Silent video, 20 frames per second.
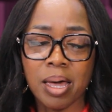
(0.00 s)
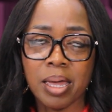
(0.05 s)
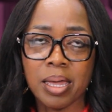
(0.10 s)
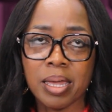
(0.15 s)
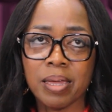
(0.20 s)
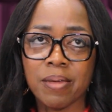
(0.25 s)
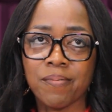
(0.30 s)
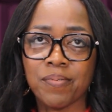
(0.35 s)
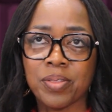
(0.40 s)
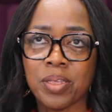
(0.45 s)

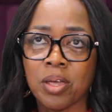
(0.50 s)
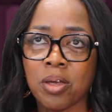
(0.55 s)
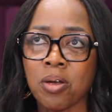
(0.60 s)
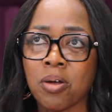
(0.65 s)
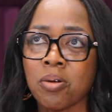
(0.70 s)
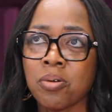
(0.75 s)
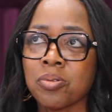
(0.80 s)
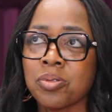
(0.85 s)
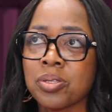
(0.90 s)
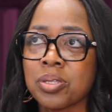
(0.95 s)
If
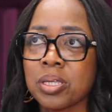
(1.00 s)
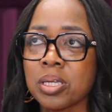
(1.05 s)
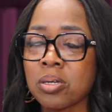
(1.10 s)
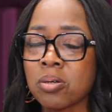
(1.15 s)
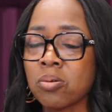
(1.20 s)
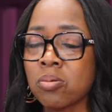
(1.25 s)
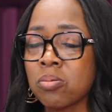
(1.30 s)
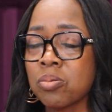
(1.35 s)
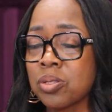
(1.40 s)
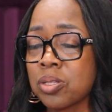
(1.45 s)
they're
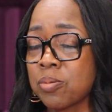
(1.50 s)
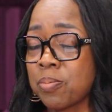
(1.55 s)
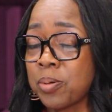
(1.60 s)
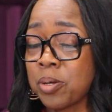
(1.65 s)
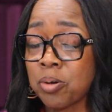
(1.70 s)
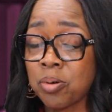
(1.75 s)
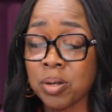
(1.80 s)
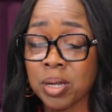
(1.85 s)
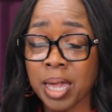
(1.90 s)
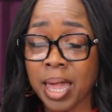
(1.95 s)
still
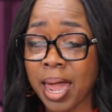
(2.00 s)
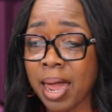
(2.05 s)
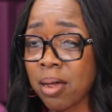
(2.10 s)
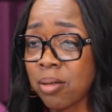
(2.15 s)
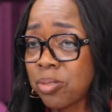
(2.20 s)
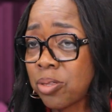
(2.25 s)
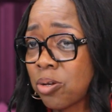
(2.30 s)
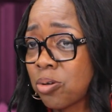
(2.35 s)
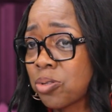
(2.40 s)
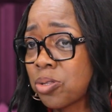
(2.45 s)
spewing
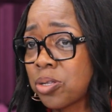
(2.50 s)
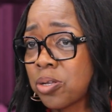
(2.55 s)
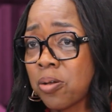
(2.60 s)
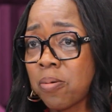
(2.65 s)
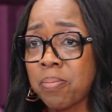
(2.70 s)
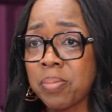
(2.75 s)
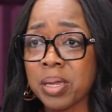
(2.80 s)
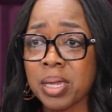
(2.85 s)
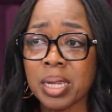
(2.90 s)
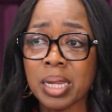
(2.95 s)
out, they're still
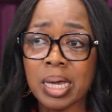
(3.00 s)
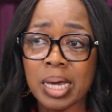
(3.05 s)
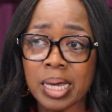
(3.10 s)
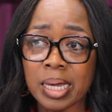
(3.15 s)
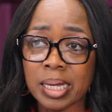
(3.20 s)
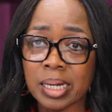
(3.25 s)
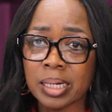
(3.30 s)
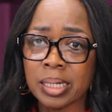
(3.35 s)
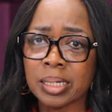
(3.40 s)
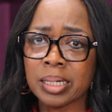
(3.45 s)
being
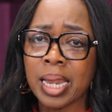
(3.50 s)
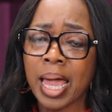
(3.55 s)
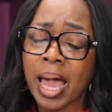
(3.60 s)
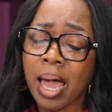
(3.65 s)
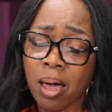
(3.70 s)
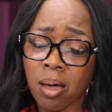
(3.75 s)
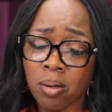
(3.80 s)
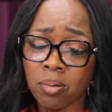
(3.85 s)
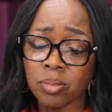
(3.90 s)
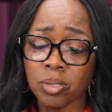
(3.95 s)
ugly.
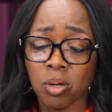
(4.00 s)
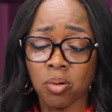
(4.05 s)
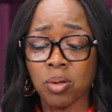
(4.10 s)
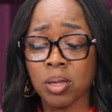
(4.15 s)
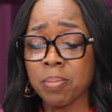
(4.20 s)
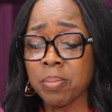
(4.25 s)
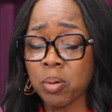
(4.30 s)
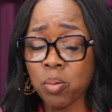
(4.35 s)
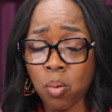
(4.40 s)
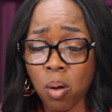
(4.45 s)
Now, don't
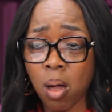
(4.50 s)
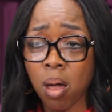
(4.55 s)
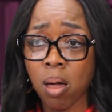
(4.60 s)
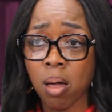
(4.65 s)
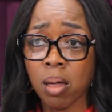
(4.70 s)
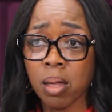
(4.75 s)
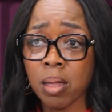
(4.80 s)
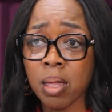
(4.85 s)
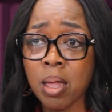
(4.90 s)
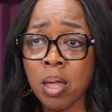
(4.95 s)
get me
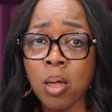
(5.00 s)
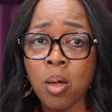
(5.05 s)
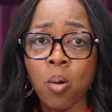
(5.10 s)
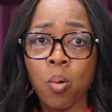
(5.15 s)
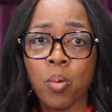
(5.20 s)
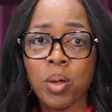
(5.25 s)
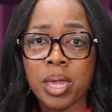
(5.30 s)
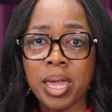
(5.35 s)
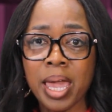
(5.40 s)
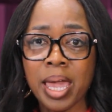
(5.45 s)
wrong,
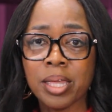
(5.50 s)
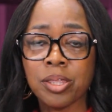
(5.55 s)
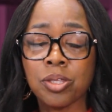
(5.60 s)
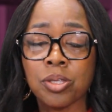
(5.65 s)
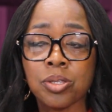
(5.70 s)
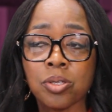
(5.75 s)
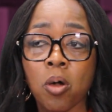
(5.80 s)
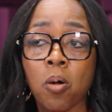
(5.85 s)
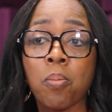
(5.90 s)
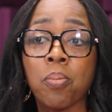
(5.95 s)
we can't
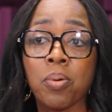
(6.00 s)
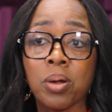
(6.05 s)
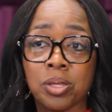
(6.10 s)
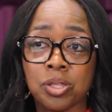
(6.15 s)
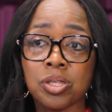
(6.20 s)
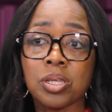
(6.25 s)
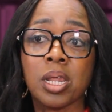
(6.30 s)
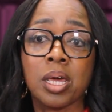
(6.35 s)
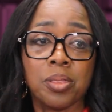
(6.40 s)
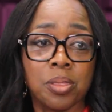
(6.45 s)
just go
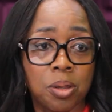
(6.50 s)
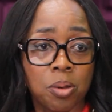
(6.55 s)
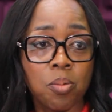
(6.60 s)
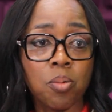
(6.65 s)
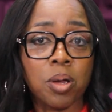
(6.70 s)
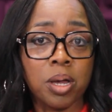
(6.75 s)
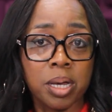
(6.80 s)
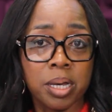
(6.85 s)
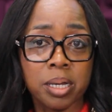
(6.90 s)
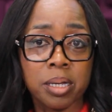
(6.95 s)
brush it under the
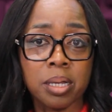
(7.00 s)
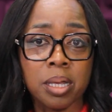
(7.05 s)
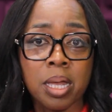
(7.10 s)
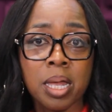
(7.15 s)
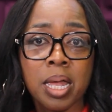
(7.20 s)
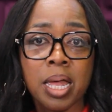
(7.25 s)
rug.